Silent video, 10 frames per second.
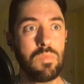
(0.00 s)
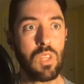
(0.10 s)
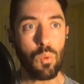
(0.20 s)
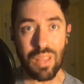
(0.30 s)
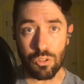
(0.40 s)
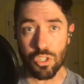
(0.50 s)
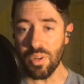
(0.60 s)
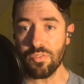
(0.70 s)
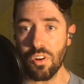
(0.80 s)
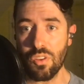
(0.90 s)
Without too
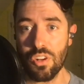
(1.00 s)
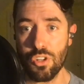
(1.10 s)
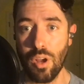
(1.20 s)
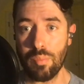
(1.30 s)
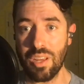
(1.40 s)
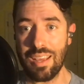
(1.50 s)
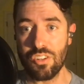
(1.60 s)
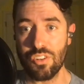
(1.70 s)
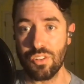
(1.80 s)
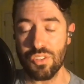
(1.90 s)
much further ado, I'm going to
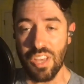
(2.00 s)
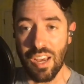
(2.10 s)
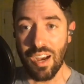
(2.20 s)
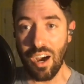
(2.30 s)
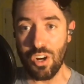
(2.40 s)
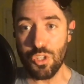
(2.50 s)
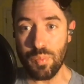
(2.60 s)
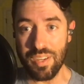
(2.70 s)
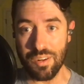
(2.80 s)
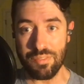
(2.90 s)
introduce our
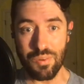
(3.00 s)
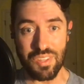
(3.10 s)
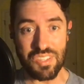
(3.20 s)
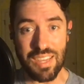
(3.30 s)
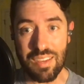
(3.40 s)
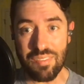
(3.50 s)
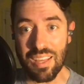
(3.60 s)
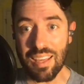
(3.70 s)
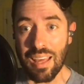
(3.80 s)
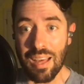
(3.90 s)
speaker for this
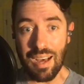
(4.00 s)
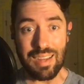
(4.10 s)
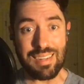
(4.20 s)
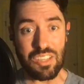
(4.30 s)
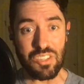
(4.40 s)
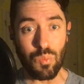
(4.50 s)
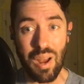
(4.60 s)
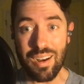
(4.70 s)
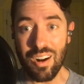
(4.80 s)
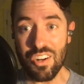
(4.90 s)
evening, Tessa
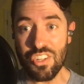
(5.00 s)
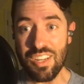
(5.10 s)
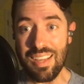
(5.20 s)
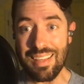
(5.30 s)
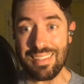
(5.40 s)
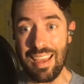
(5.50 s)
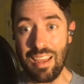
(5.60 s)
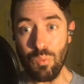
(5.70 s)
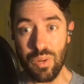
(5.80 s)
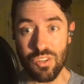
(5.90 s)
Rhinehart. She is a
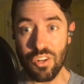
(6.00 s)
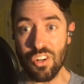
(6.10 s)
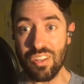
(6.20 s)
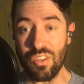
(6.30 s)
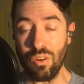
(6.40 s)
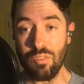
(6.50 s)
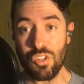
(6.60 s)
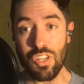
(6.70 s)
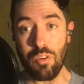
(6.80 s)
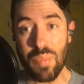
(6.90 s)
researcher at the
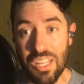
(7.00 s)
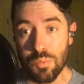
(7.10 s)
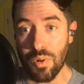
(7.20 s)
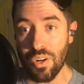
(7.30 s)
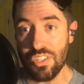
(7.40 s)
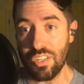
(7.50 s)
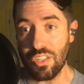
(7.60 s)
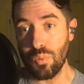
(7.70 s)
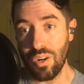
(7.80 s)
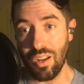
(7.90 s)
University of Pittsburgh. She
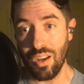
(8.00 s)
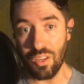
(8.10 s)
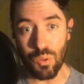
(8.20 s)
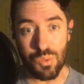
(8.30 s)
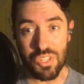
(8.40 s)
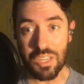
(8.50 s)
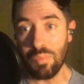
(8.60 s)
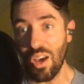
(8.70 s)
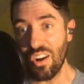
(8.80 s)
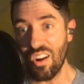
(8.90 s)
does work on acoustic
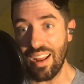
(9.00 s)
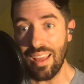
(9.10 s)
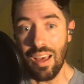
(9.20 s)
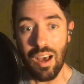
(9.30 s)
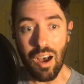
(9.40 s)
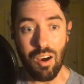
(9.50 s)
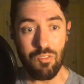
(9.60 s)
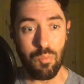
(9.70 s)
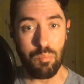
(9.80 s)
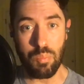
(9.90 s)
monitoring
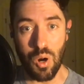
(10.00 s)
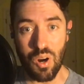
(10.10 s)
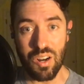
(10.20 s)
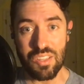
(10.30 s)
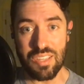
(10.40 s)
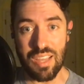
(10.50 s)
of birds.